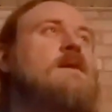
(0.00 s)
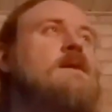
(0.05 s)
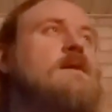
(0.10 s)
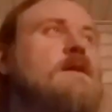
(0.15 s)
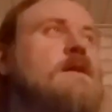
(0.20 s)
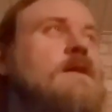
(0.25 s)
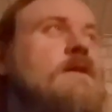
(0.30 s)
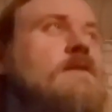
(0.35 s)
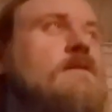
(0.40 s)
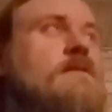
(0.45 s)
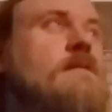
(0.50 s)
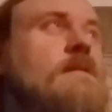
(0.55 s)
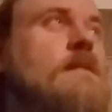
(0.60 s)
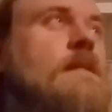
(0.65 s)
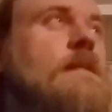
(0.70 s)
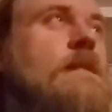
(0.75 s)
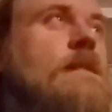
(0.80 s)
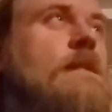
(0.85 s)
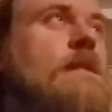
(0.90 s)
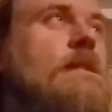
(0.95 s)
You know,
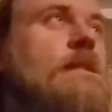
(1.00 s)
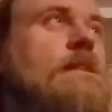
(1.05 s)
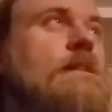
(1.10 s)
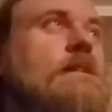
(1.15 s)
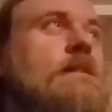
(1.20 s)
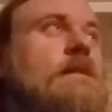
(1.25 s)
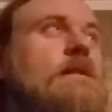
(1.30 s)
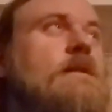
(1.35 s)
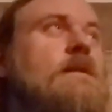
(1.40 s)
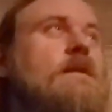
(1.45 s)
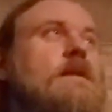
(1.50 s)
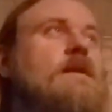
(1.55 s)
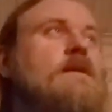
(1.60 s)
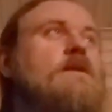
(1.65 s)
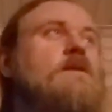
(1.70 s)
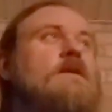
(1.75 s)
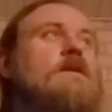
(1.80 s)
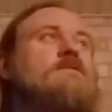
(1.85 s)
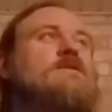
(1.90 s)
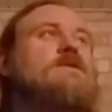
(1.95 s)

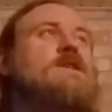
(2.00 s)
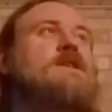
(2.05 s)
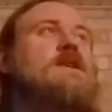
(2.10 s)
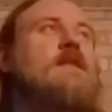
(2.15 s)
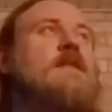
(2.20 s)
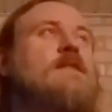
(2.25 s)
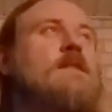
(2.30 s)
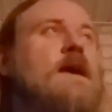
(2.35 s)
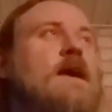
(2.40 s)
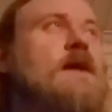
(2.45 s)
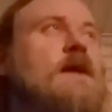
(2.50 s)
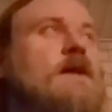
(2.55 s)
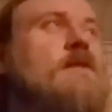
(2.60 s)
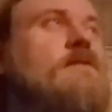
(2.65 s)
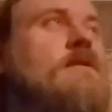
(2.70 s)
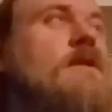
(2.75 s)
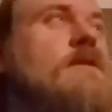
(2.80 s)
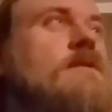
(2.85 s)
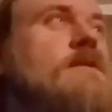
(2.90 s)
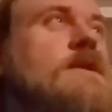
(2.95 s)
whoever said that
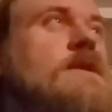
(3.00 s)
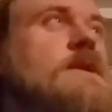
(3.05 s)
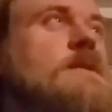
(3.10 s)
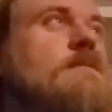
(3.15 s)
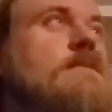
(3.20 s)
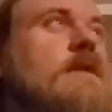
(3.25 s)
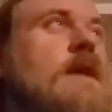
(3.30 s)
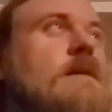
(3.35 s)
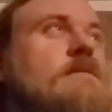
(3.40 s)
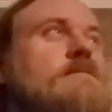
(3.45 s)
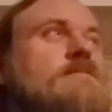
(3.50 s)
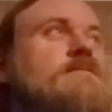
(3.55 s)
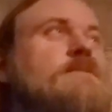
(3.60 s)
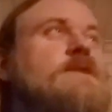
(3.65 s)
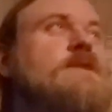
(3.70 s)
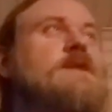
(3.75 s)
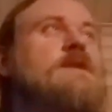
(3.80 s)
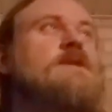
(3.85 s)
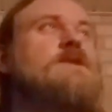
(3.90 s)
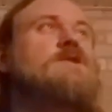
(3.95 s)
quote is
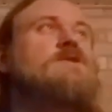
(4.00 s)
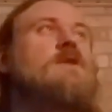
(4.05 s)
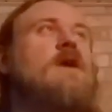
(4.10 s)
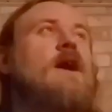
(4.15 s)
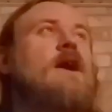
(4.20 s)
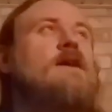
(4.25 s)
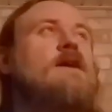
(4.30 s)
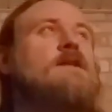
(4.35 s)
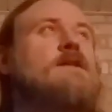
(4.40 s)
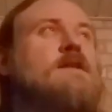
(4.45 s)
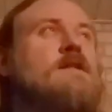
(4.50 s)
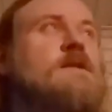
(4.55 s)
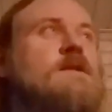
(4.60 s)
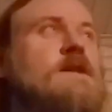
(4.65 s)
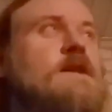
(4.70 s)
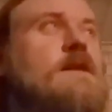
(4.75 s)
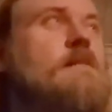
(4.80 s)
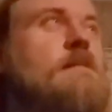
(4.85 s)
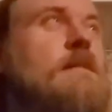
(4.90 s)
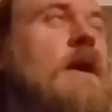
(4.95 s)
probably trying to
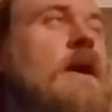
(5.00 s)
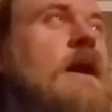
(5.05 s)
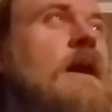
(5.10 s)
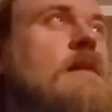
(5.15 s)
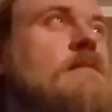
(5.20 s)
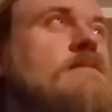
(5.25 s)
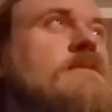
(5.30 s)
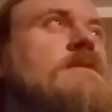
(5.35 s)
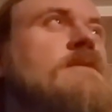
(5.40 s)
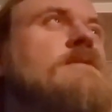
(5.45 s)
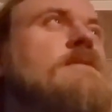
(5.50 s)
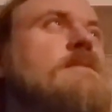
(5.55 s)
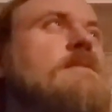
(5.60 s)
lead a mob,